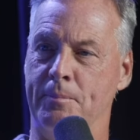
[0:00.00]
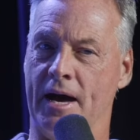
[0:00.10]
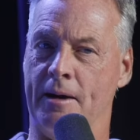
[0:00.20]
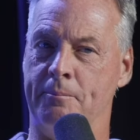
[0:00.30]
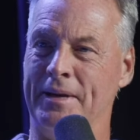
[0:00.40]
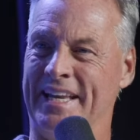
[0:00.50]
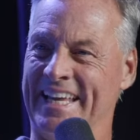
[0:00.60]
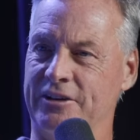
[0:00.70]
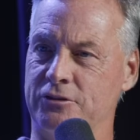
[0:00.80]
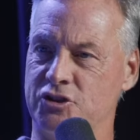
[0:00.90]
uh,
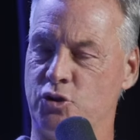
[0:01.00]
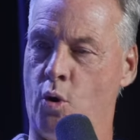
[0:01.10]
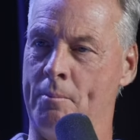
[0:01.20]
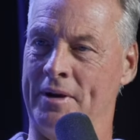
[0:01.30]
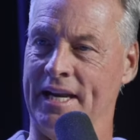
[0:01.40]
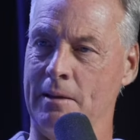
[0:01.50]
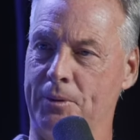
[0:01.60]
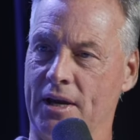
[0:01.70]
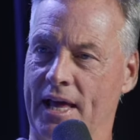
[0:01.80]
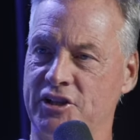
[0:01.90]
belittles or
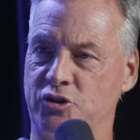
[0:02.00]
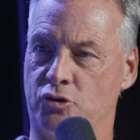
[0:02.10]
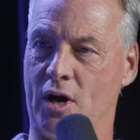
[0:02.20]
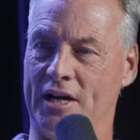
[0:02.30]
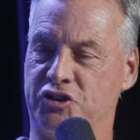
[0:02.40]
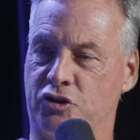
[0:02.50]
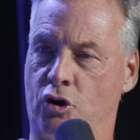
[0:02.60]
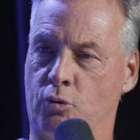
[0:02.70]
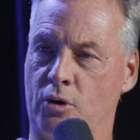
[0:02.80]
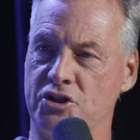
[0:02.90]
manipulates or tries to
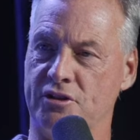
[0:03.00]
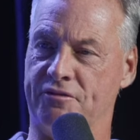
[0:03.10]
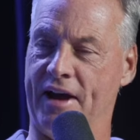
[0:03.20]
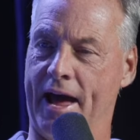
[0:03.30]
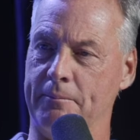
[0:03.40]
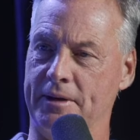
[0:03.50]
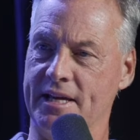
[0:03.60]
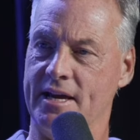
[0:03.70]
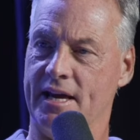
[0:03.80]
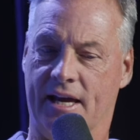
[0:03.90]
coerce the family